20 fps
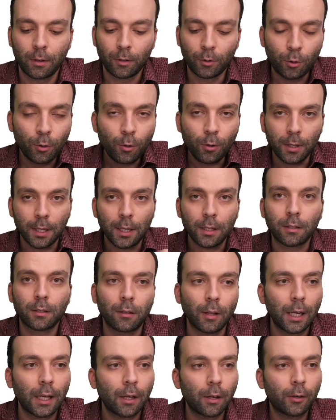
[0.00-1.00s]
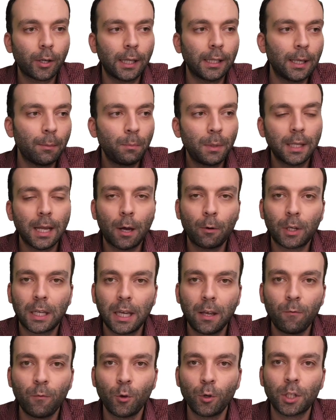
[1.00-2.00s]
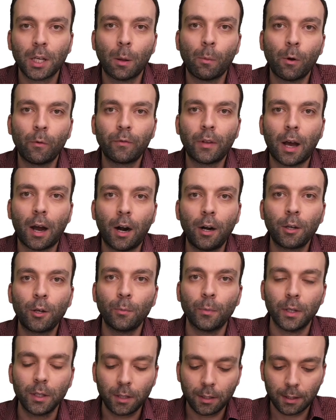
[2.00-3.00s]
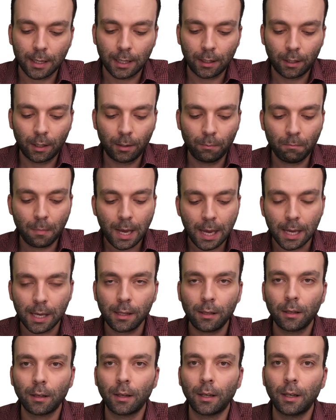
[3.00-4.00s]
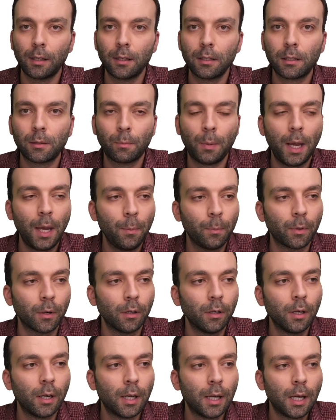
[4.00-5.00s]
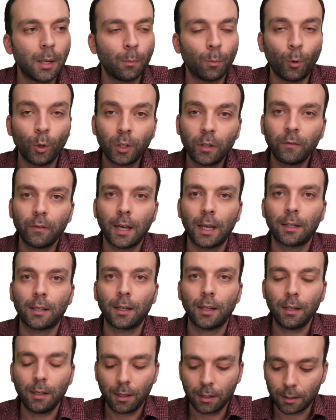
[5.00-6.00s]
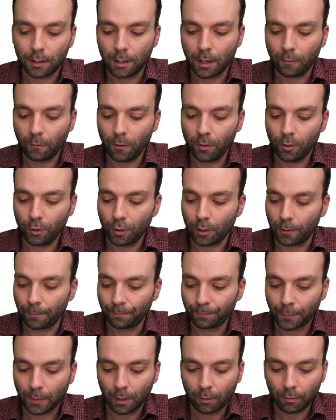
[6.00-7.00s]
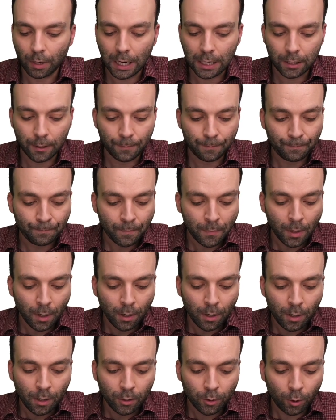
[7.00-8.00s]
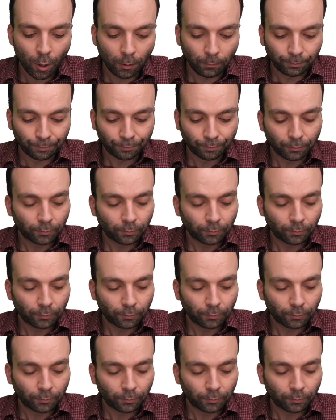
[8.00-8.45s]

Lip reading: do this? Like, okay, let me now give you some of the arguments that he made in his paper motivating his definition, right? So